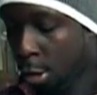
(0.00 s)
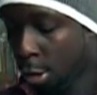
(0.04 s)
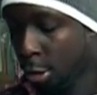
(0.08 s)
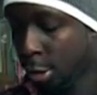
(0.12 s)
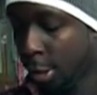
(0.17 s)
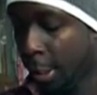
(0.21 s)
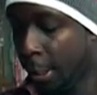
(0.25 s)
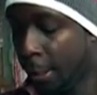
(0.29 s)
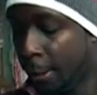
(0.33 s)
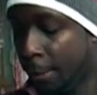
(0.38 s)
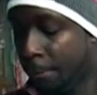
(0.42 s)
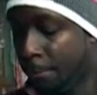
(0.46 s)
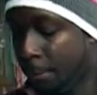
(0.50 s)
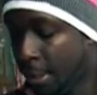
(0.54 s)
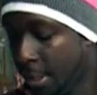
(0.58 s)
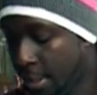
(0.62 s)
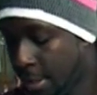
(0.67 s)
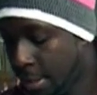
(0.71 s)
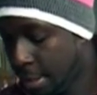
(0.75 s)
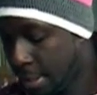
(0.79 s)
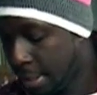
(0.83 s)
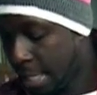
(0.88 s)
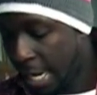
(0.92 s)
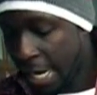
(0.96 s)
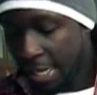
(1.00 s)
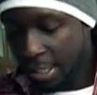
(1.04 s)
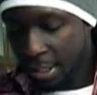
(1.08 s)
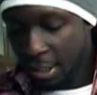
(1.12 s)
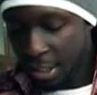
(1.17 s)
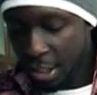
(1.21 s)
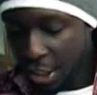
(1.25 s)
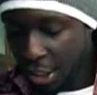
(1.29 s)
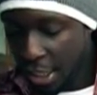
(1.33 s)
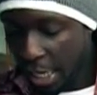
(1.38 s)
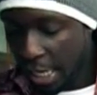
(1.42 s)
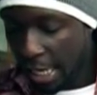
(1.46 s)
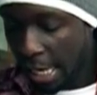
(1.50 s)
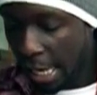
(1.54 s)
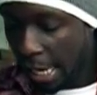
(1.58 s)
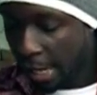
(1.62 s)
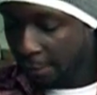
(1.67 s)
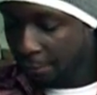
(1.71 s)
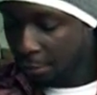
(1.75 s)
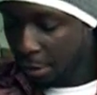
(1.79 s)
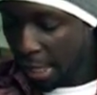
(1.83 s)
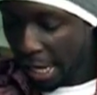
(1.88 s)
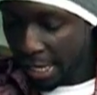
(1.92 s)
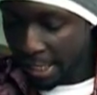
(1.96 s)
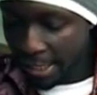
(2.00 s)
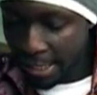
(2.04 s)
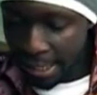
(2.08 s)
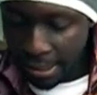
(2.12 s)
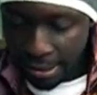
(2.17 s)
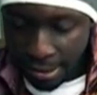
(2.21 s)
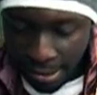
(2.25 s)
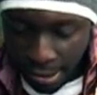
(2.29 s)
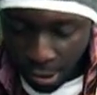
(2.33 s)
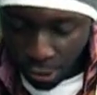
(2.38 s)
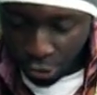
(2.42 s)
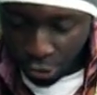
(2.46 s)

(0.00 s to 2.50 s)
Okay, this design, initially I get the